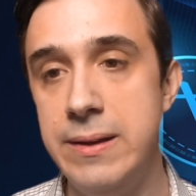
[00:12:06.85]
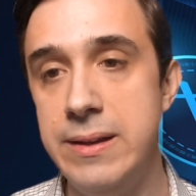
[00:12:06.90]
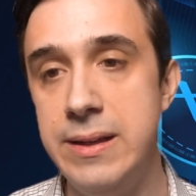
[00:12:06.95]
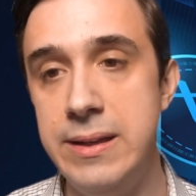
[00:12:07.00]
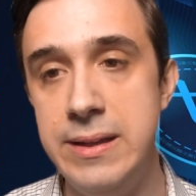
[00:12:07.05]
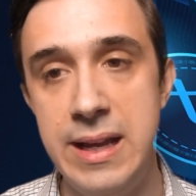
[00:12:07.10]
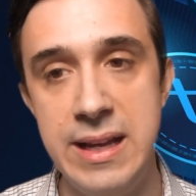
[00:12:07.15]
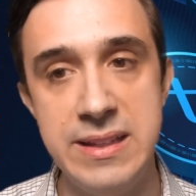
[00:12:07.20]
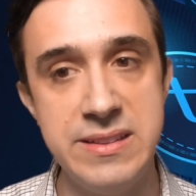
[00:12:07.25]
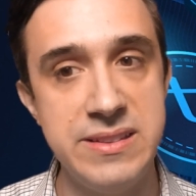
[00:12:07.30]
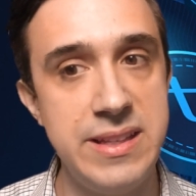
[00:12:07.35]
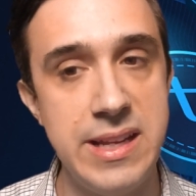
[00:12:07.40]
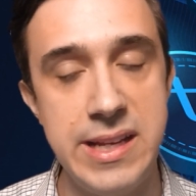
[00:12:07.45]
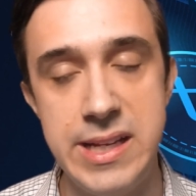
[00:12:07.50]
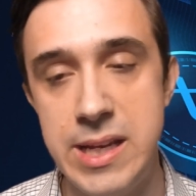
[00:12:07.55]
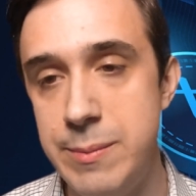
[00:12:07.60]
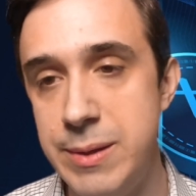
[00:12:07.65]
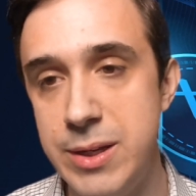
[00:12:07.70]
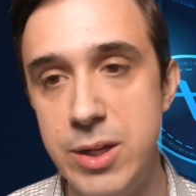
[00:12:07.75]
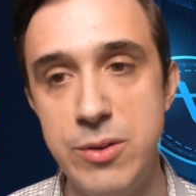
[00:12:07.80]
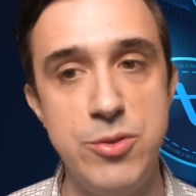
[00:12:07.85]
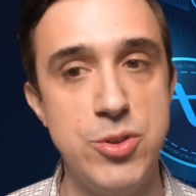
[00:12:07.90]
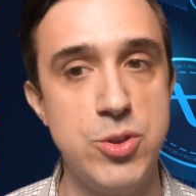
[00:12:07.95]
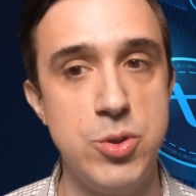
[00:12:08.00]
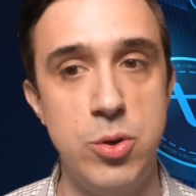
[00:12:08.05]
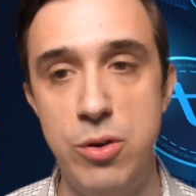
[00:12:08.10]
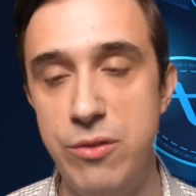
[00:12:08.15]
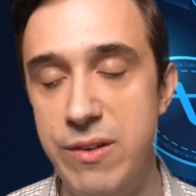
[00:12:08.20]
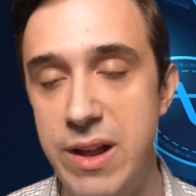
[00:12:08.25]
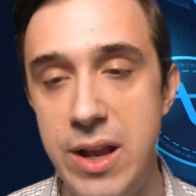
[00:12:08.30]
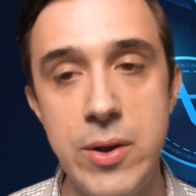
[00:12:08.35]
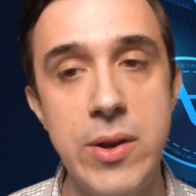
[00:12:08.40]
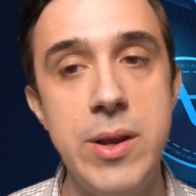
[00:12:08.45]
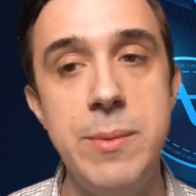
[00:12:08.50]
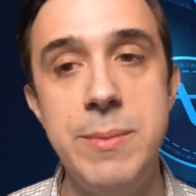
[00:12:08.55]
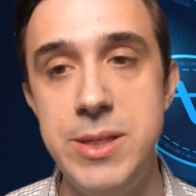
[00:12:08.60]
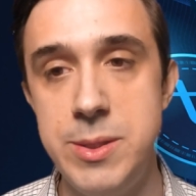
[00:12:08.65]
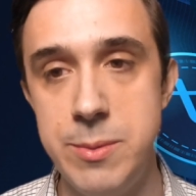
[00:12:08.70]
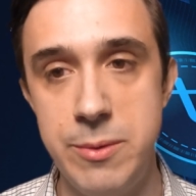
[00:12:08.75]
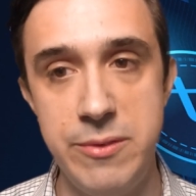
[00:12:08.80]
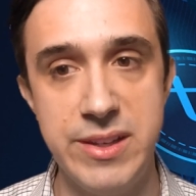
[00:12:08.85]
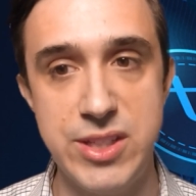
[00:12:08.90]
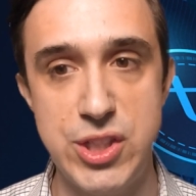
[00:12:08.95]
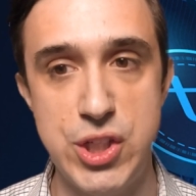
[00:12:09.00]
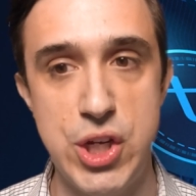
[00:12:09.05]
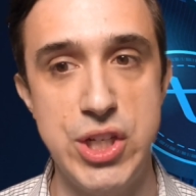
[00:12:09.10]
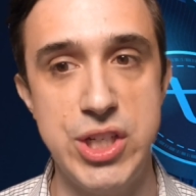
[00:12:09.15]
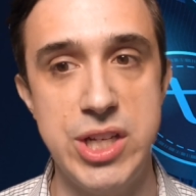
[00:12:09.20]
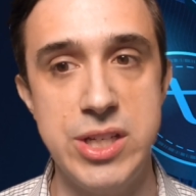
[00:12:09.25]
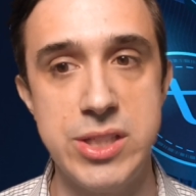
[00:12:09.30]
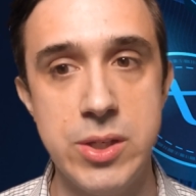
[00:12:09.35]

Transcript: It has a dynamic of a store of value and a medium of exchange.